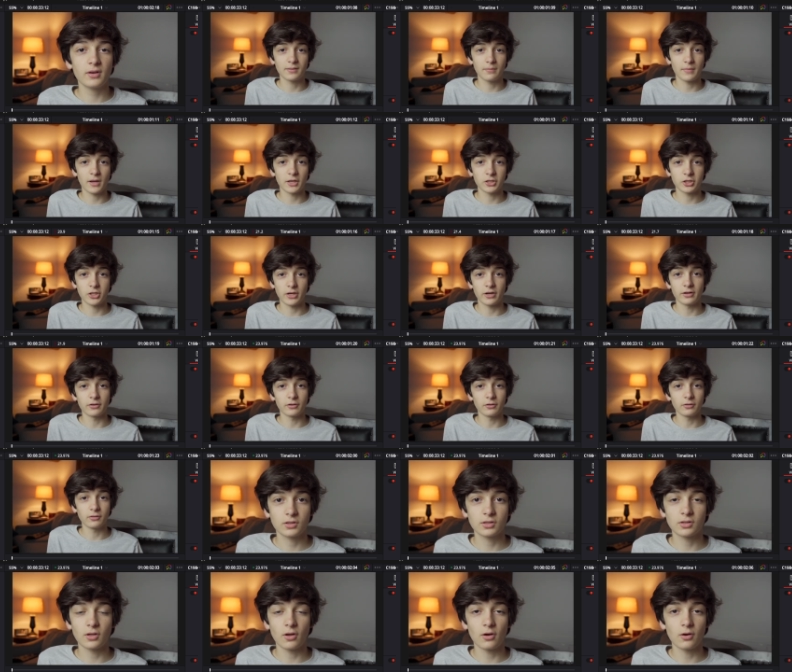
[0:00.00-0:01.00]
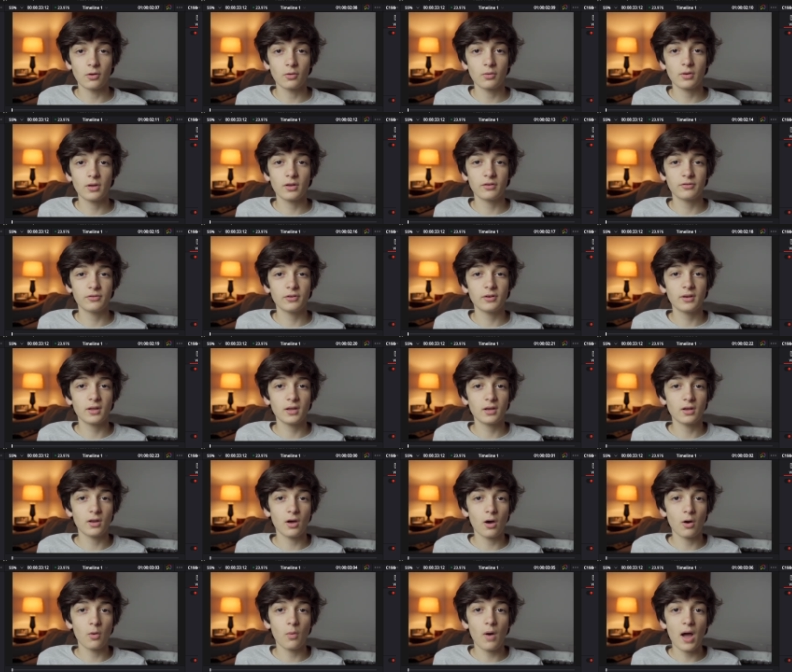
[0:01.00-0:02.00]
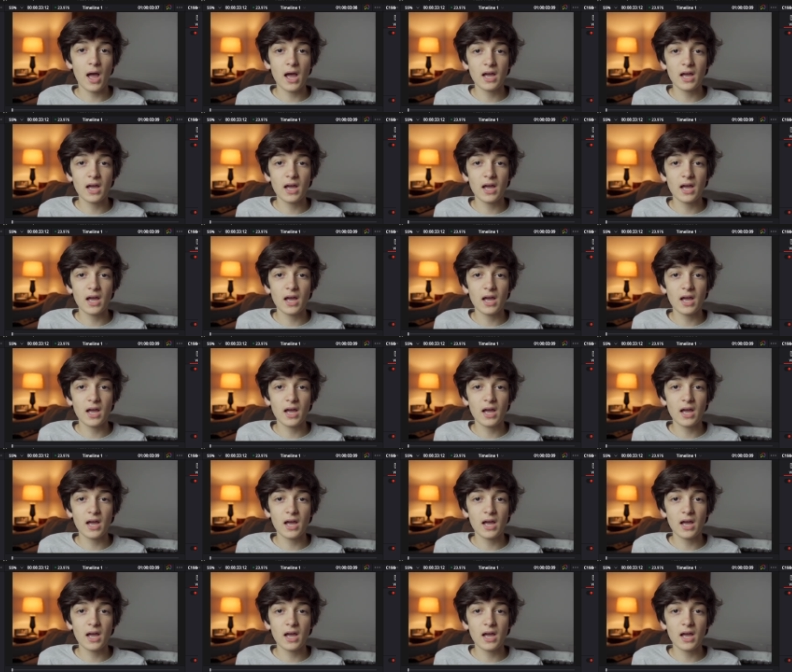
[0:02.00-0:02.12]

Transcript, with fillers: to my channel. So if you didn't know,